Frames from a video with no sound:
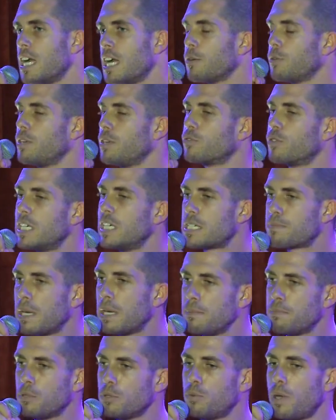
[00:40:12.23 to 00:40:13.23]
We reach
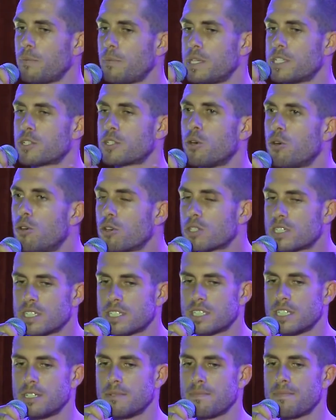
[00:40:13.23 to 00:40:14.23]
people when we talk to
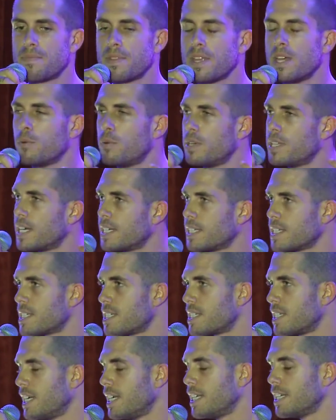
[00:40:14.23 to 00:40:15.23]
them with
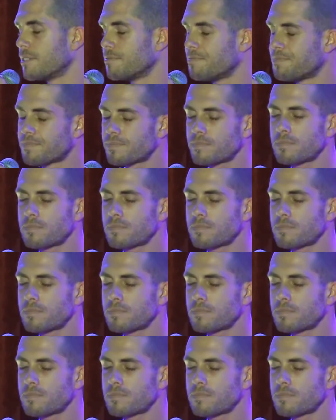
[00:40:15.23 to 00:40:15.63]
understanding.